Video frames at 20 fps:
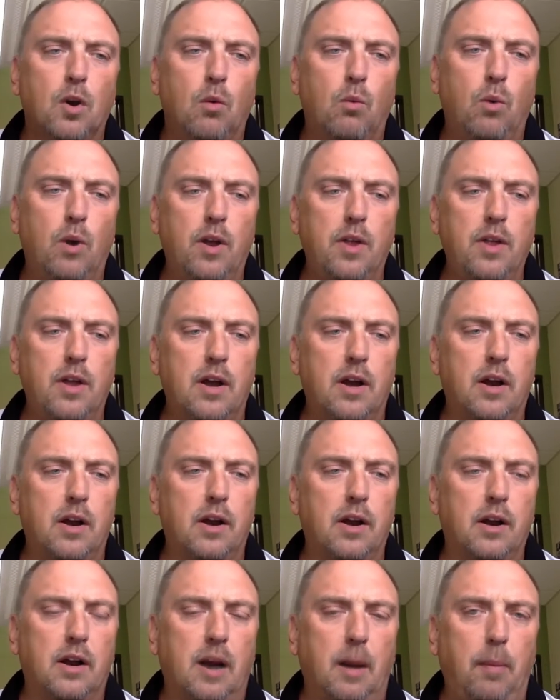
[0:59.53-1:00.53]

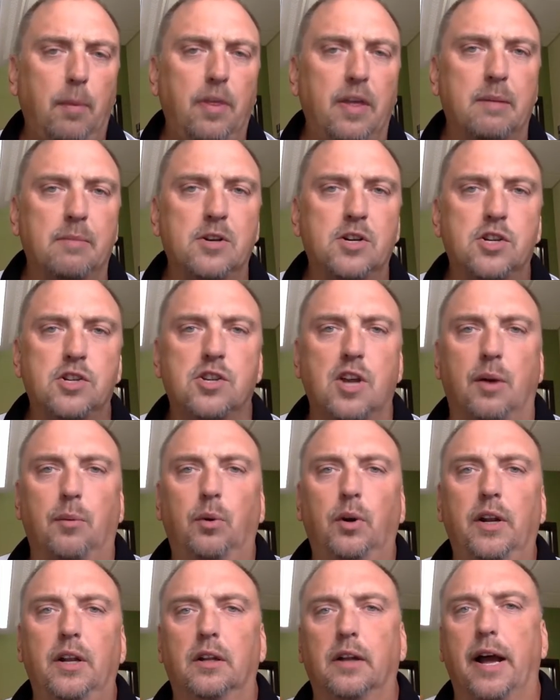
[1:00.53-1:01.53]
A couple of the images I
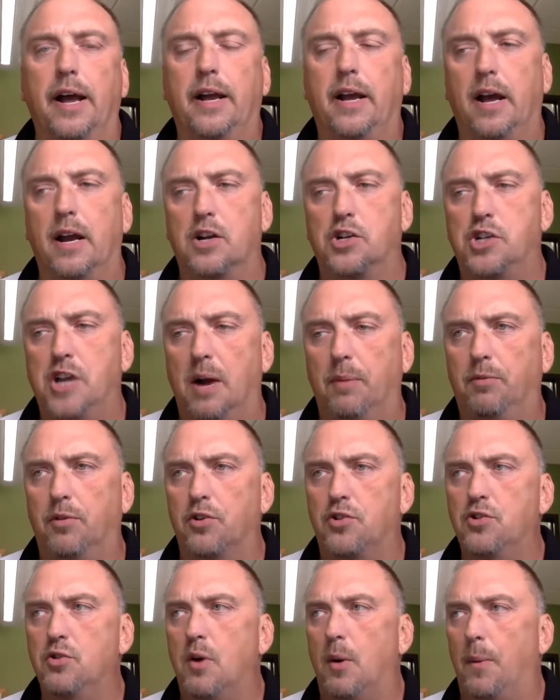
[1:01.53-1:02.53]
really like out of
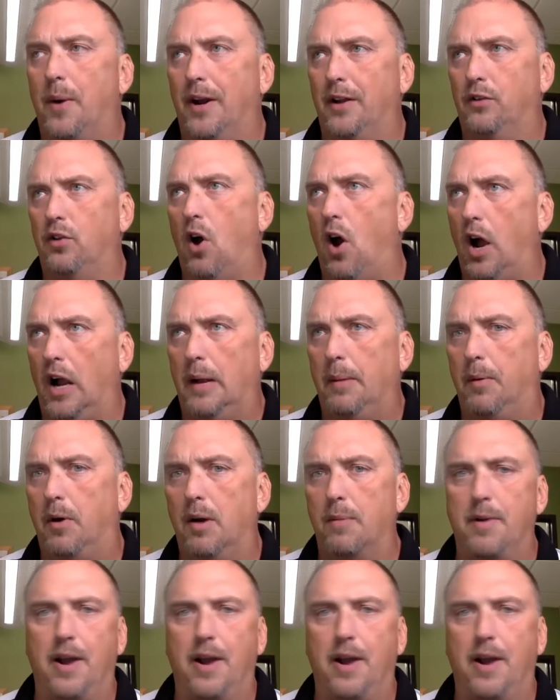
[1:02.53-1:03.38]
chapter 2 I want to talk about.